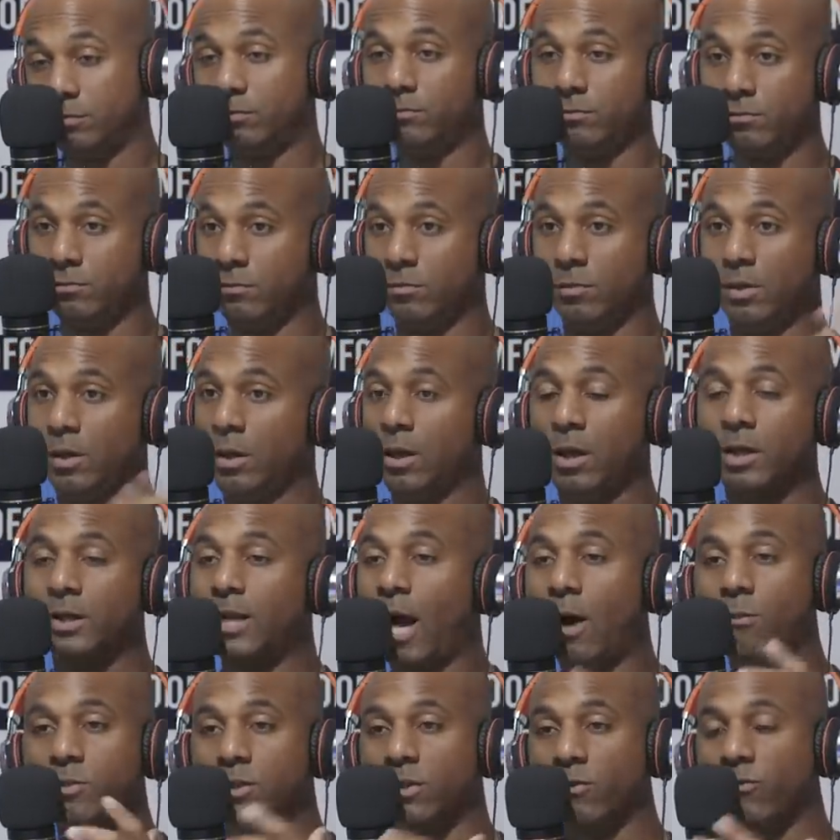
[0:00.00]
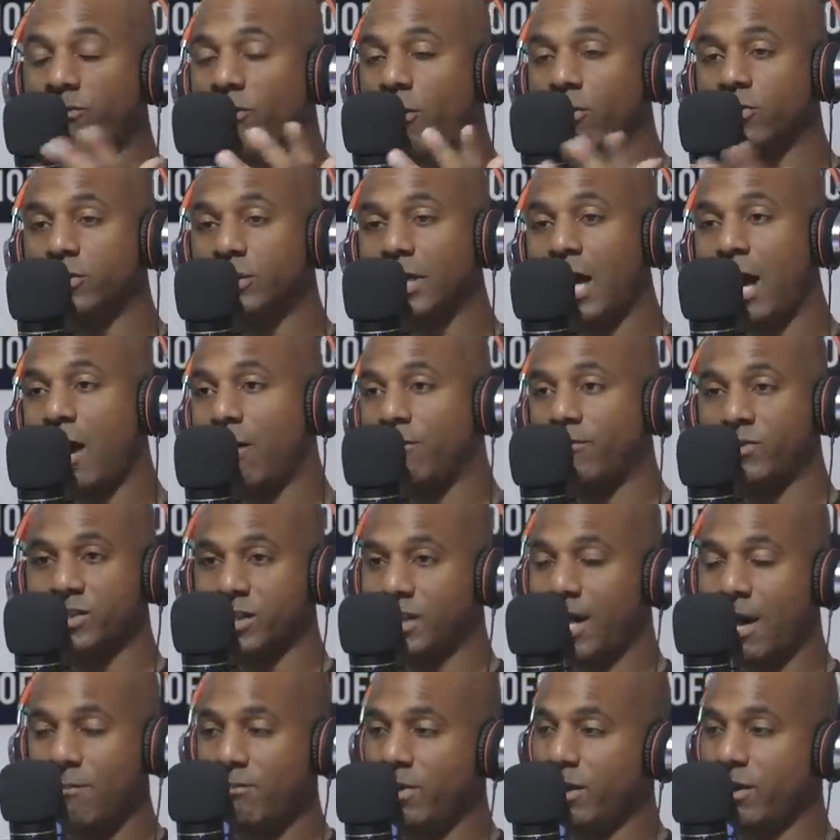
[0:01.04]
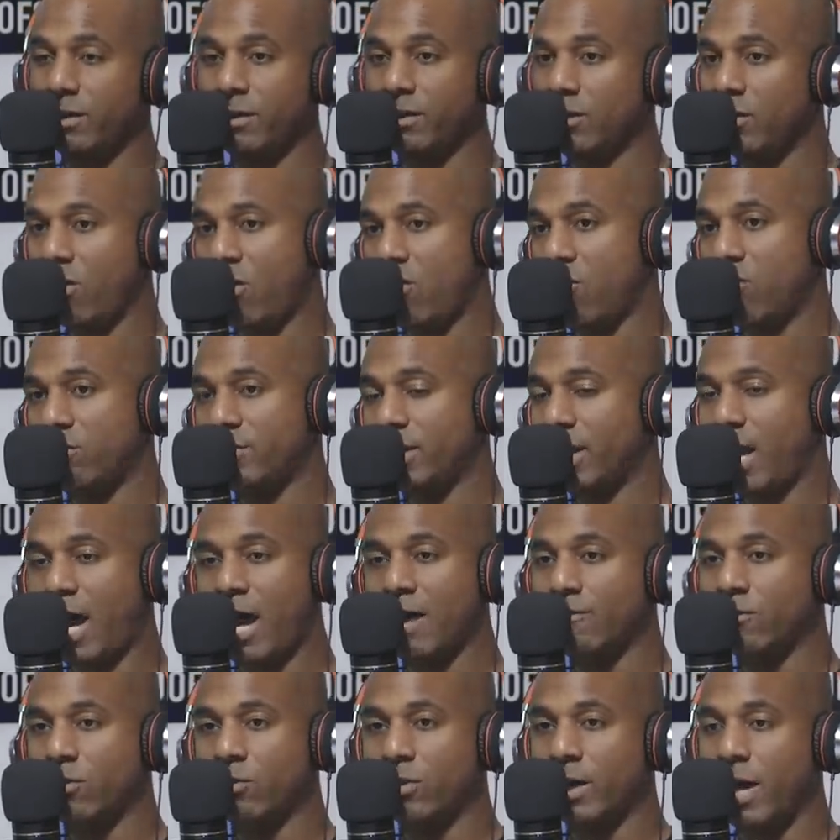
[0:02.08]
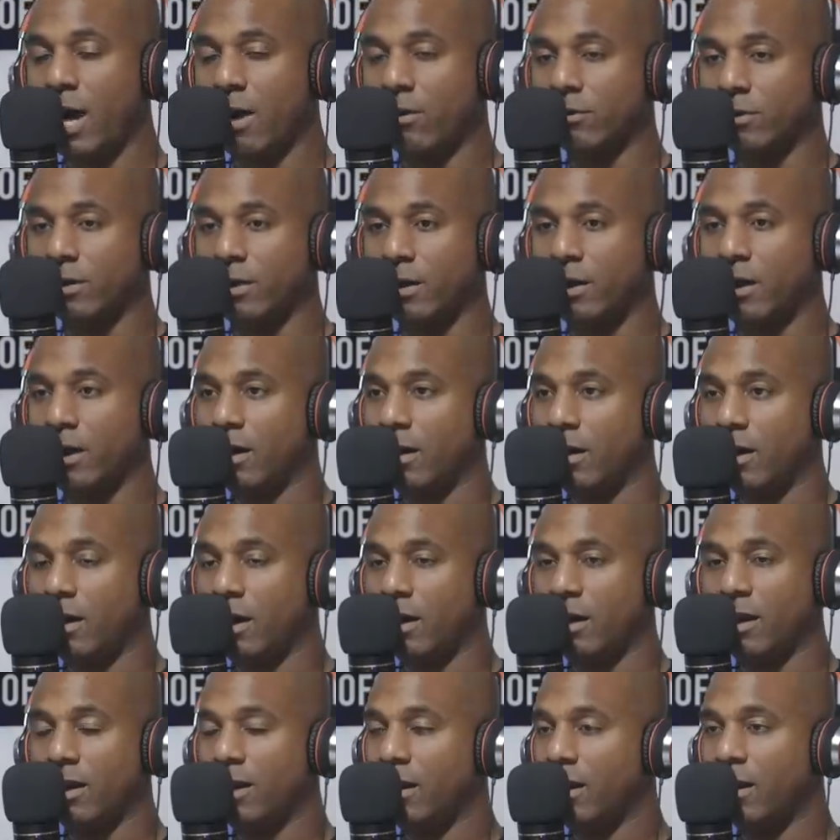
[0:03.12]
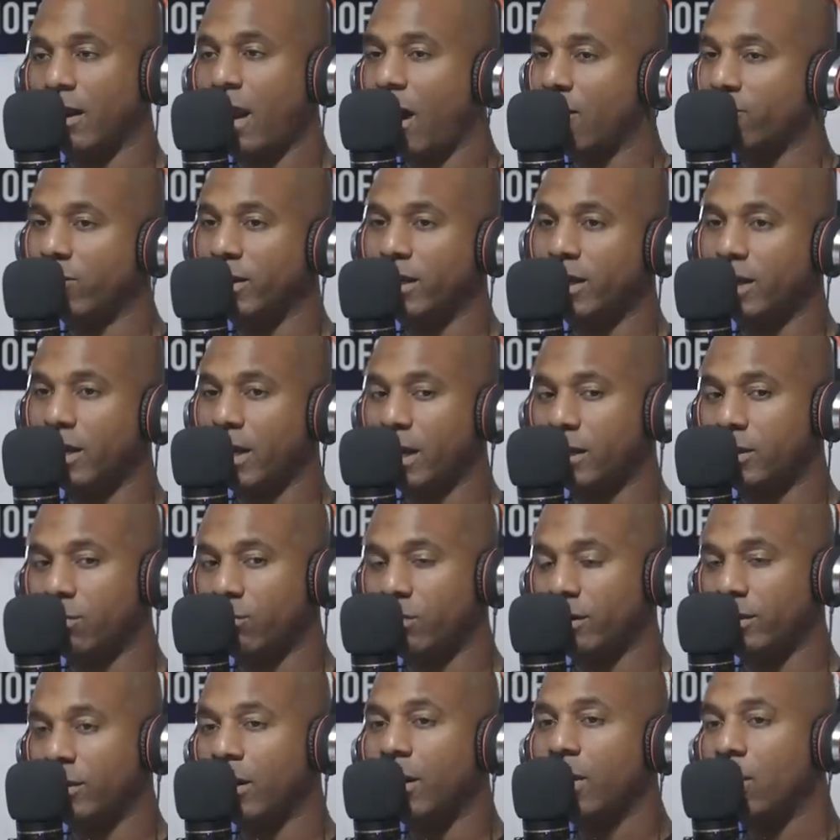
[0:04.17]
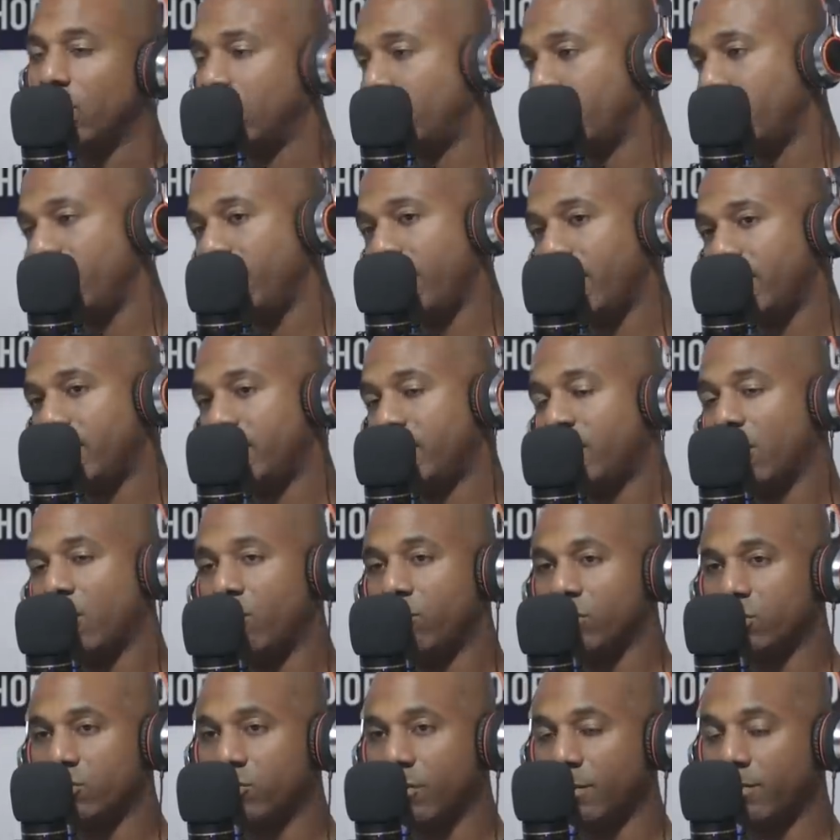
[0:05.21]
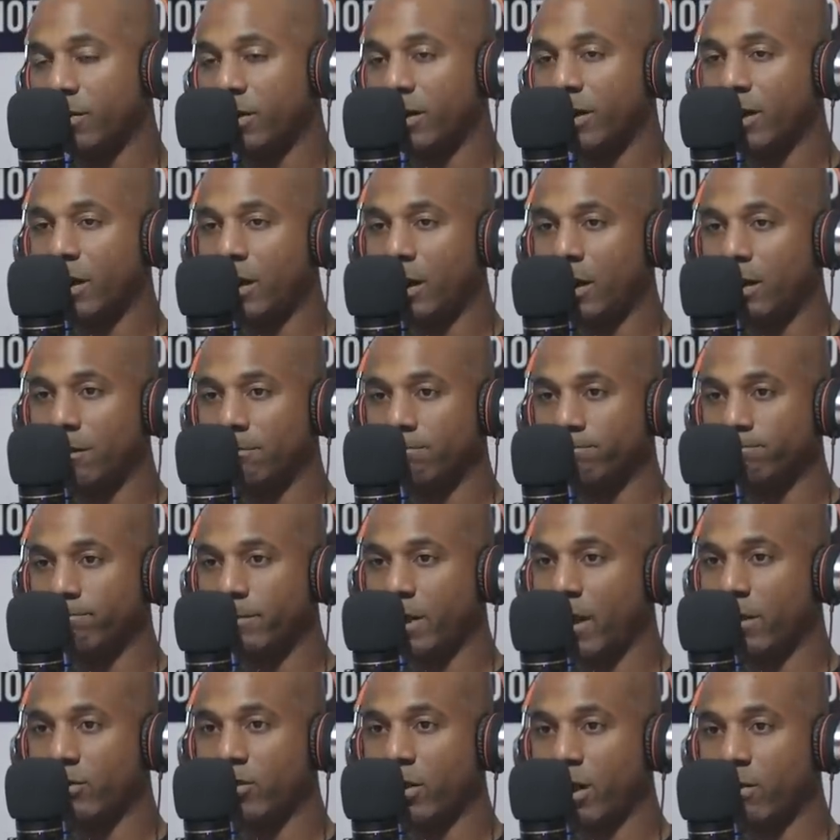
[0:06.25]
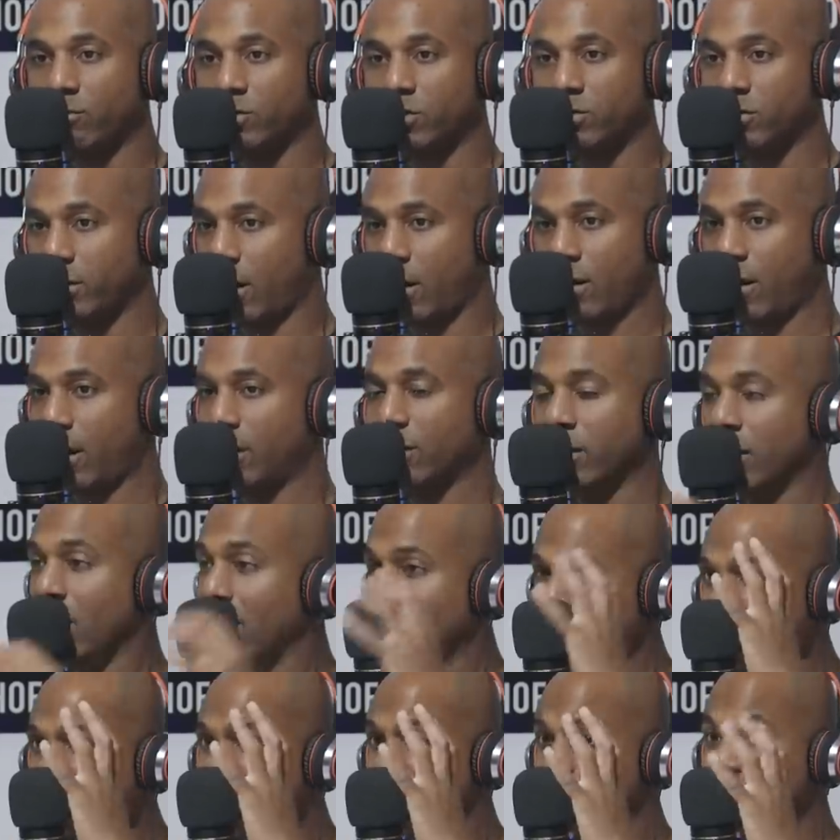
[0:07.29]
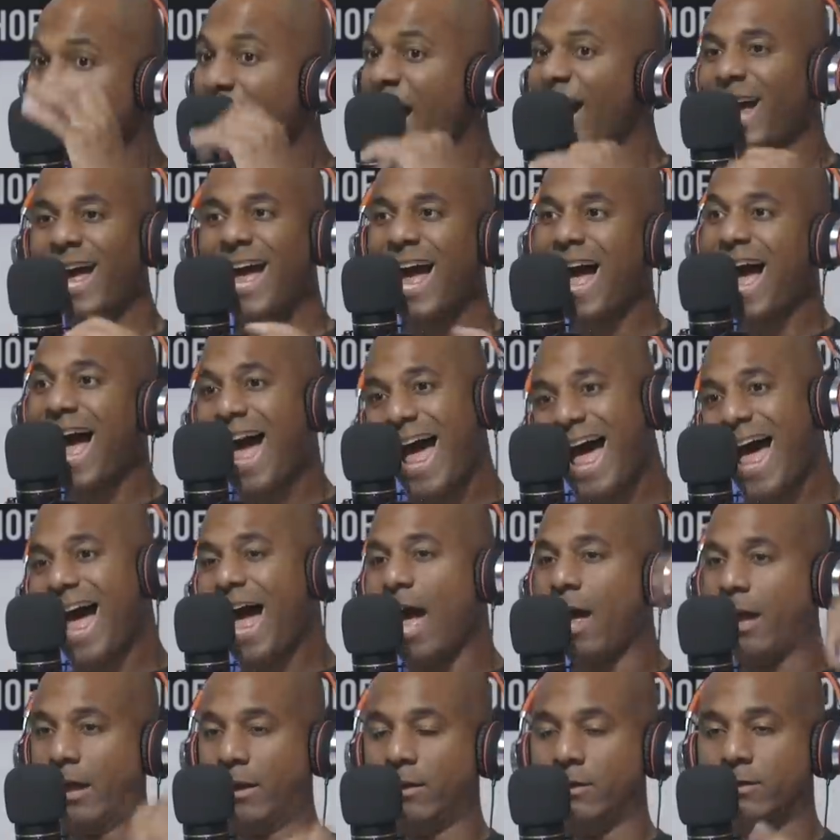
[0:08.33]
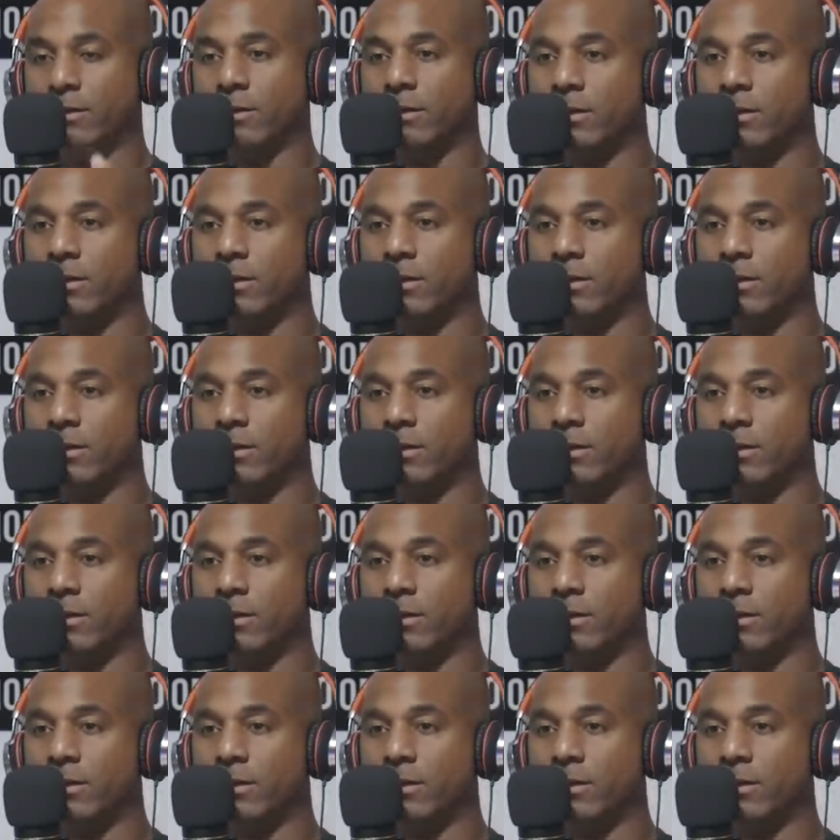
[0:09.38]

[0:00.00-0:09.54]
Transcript: You don't even go to clubs. That was the first time since I've been home that I ever went out. Right. And I, and, and I reconnected with when me and Gil was stripping in the club, and I thought I was I, I flashback. Ah.